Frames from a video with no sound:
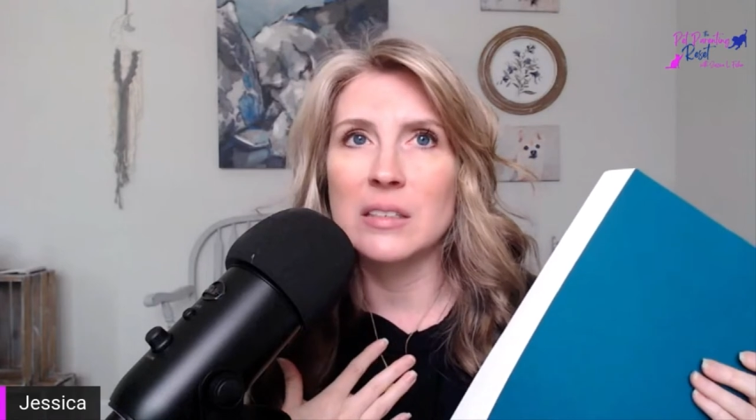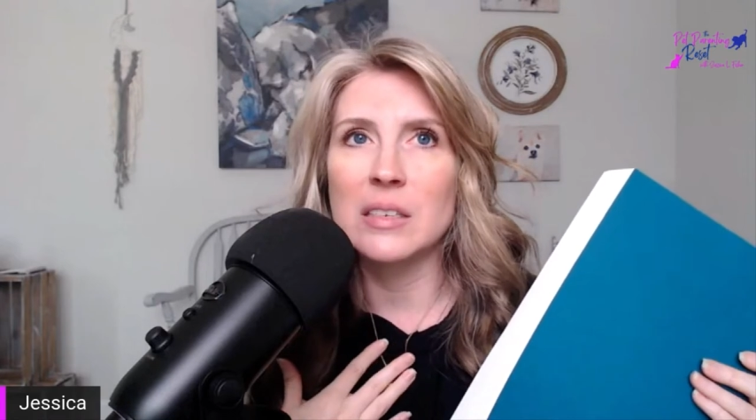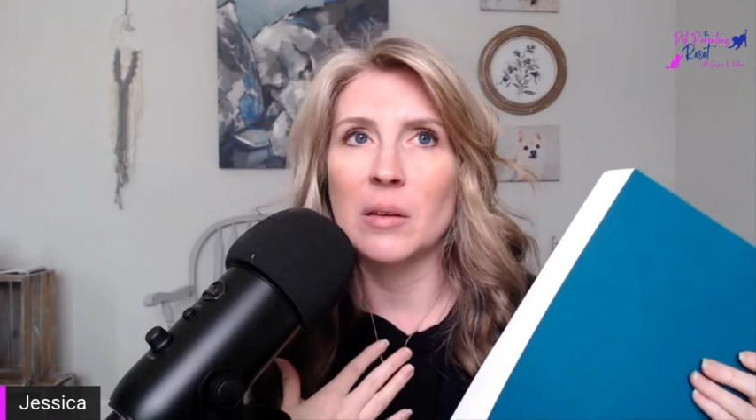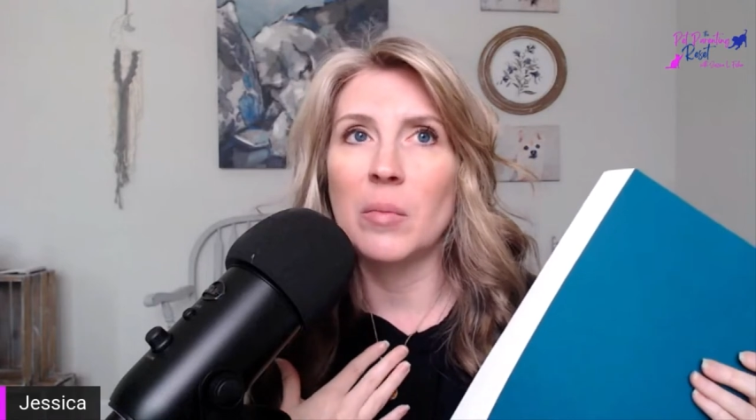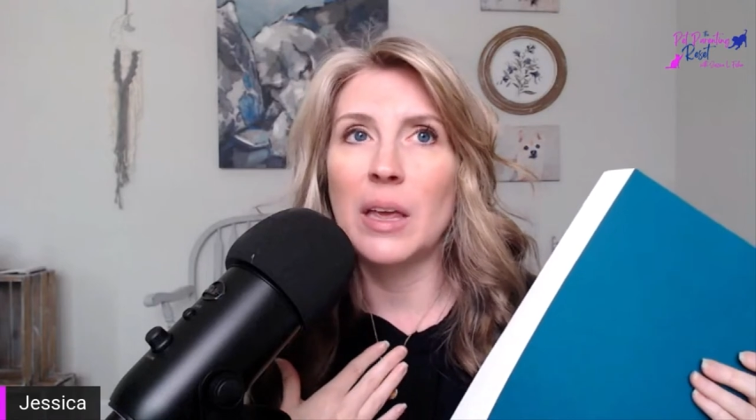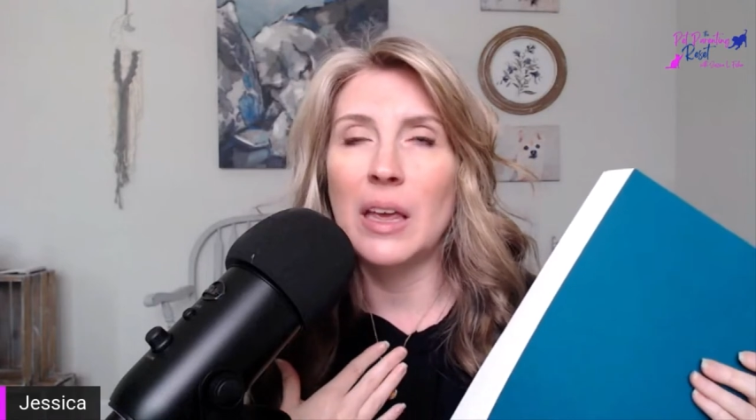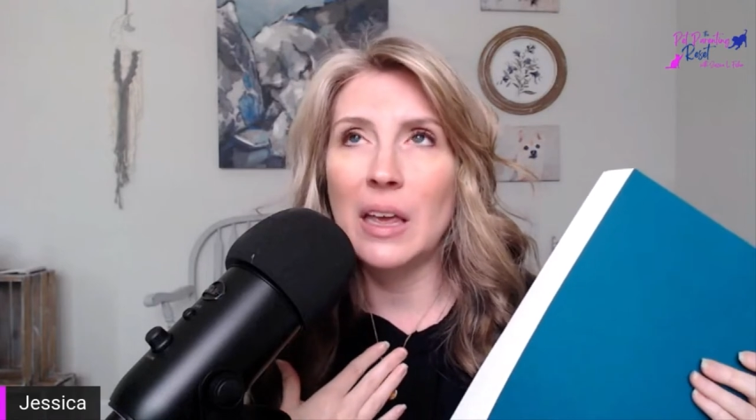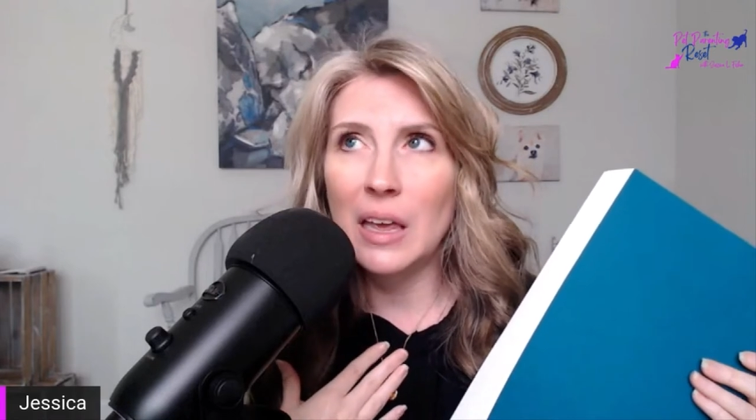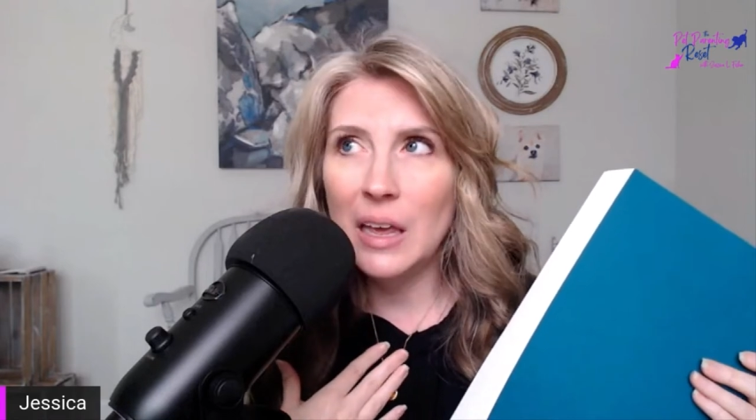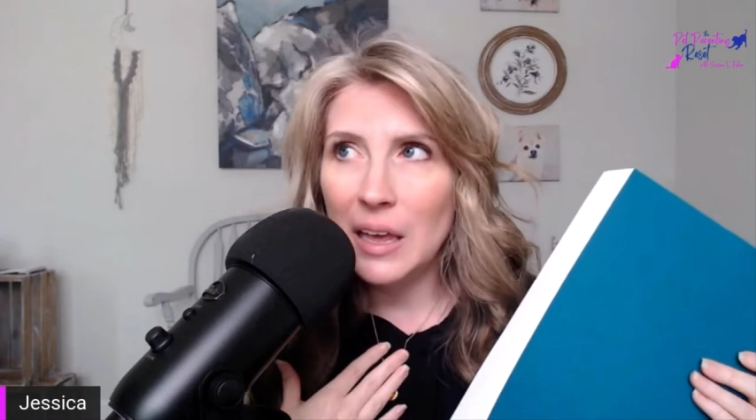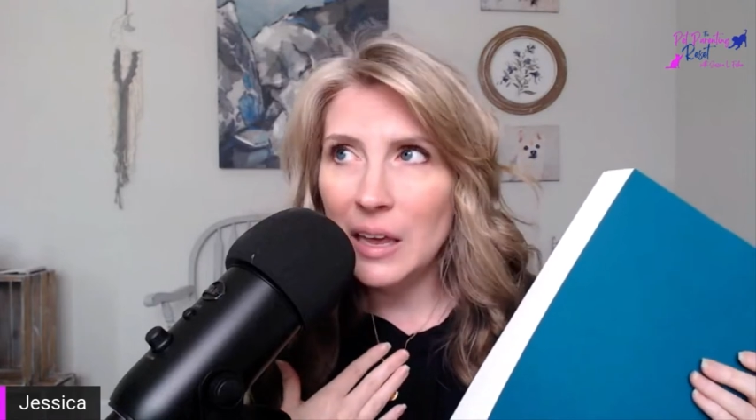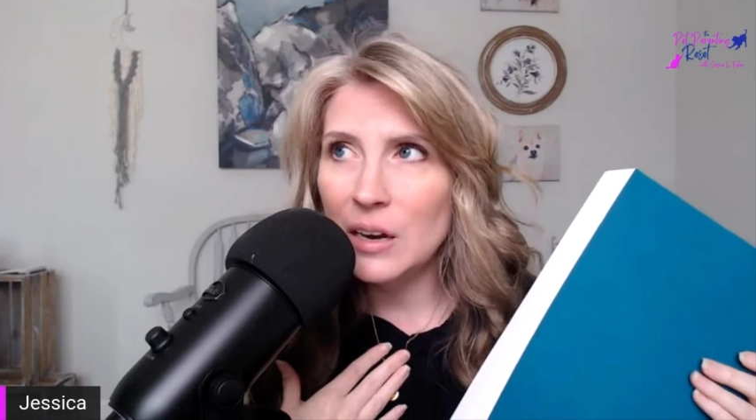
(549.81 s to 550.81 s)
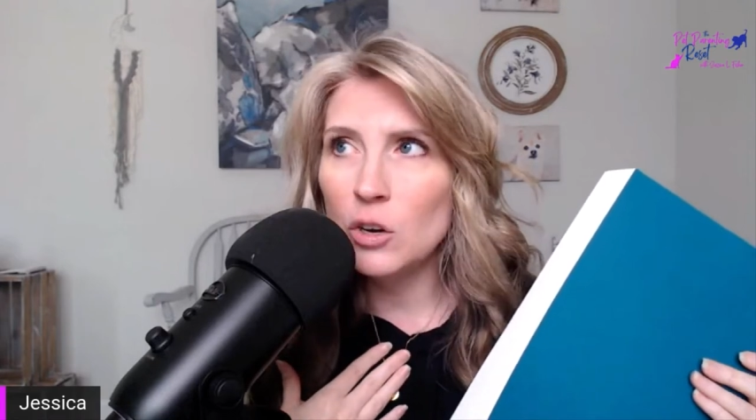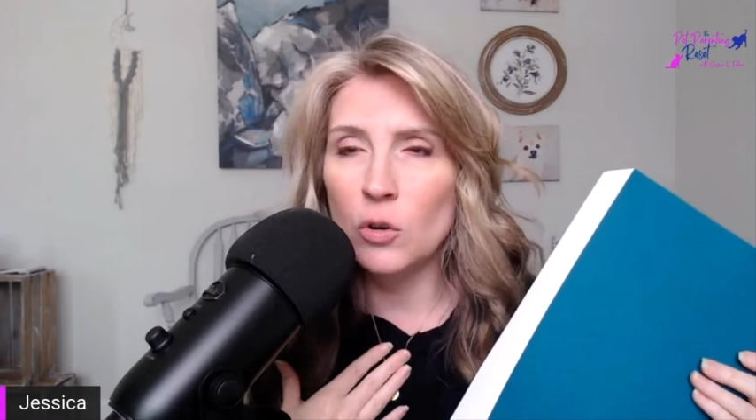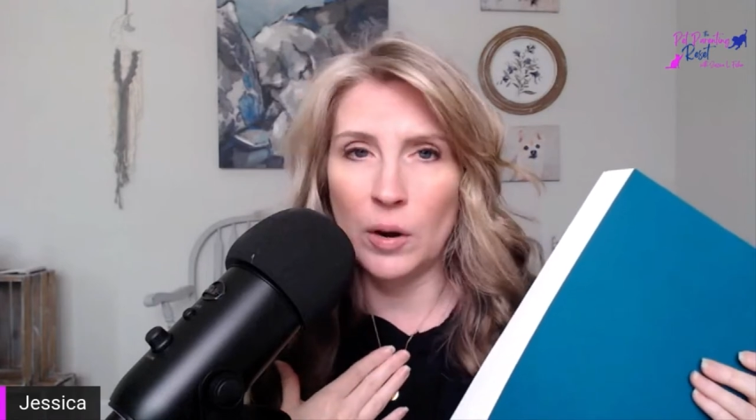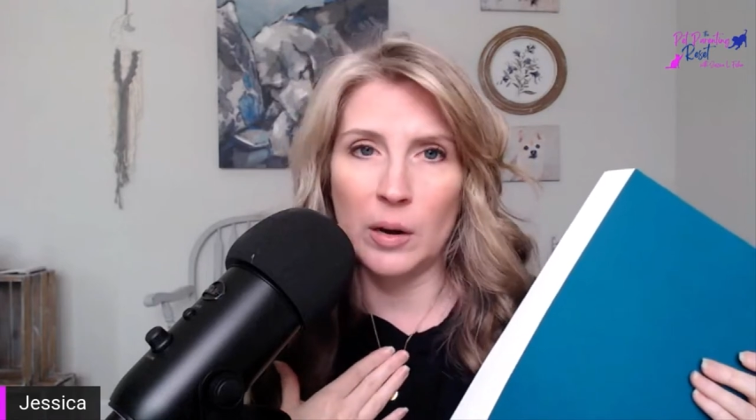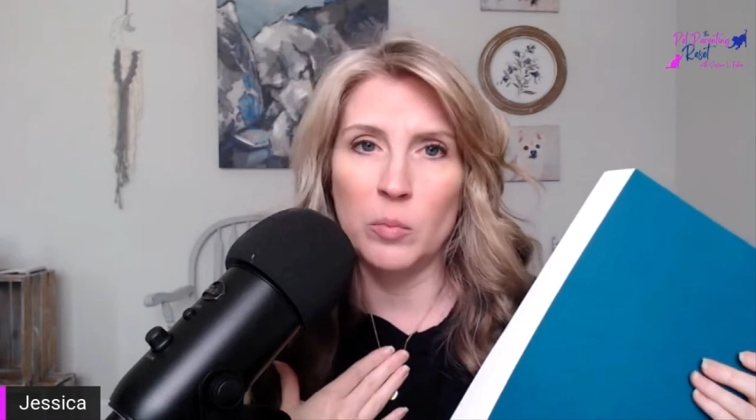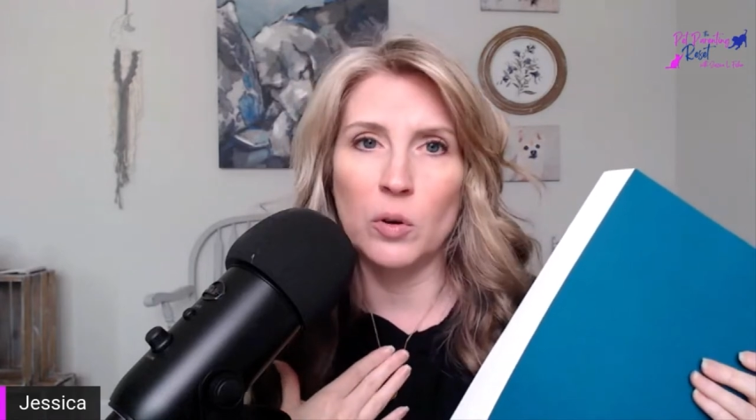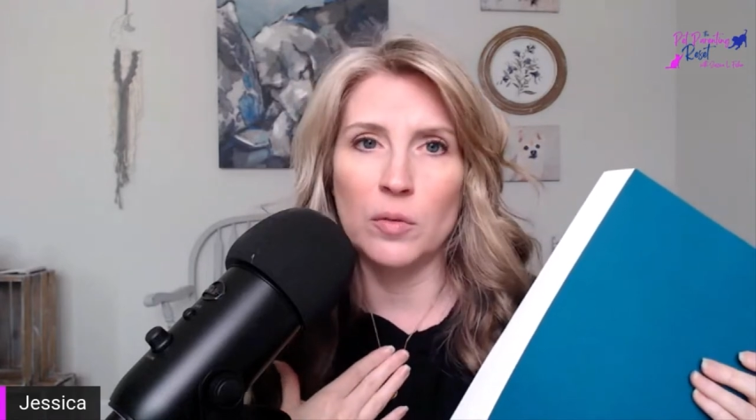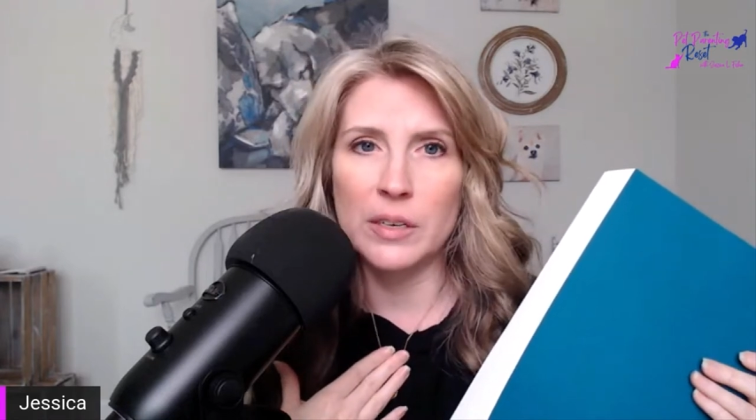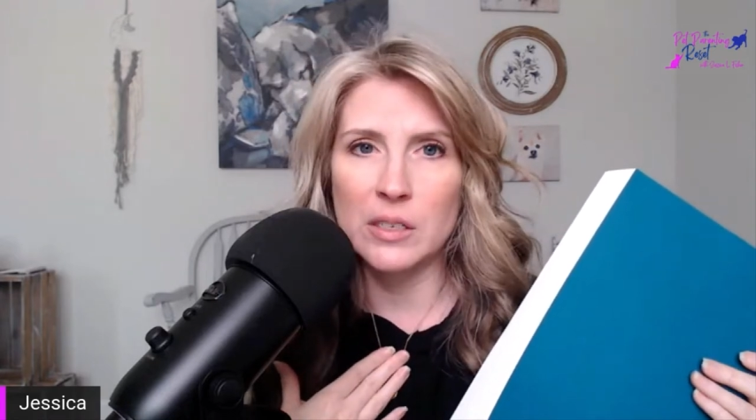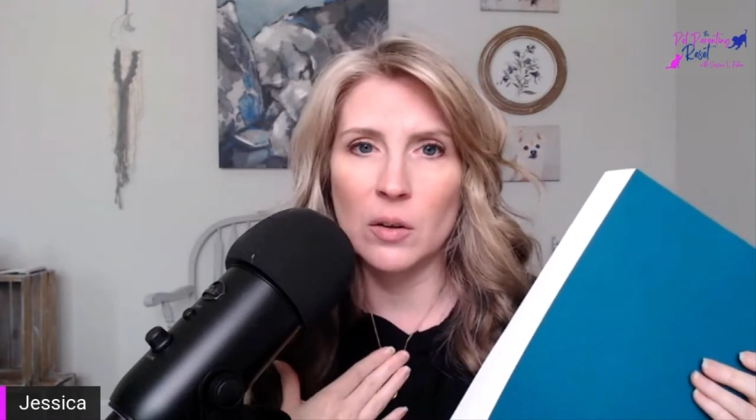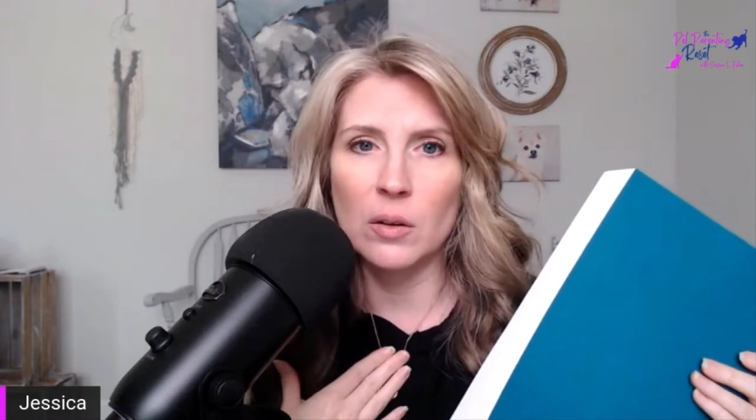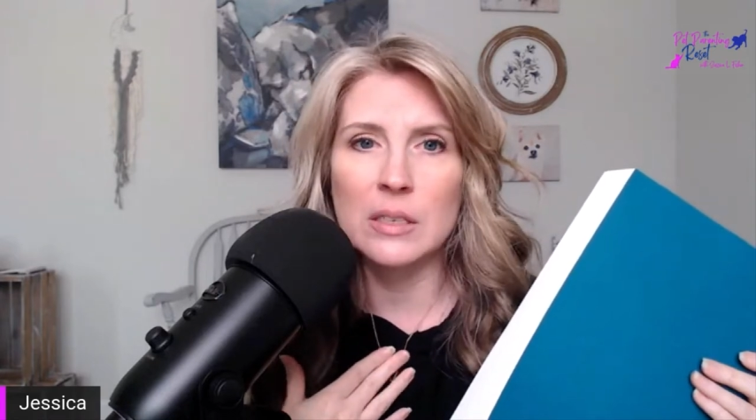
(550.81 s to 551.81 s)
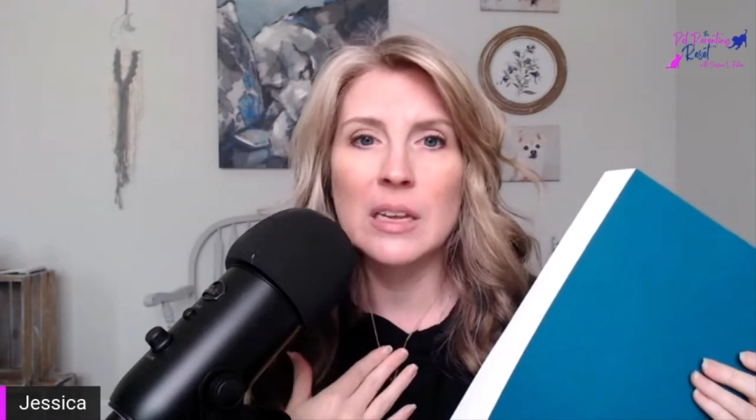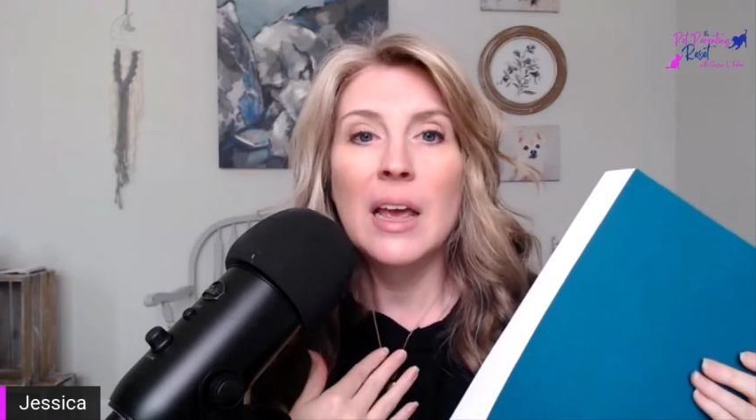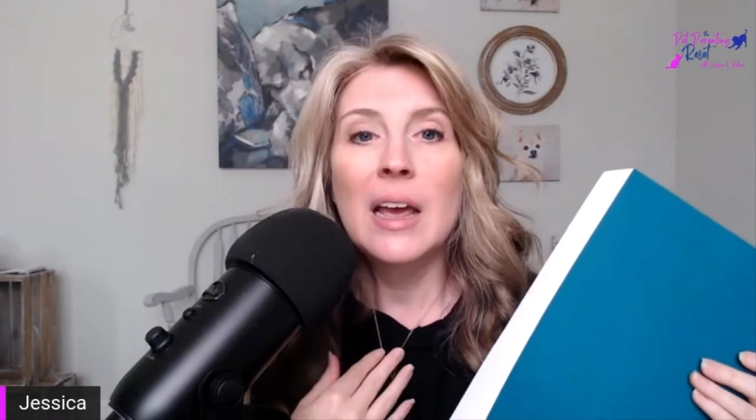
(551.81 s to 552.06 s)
some incredible results.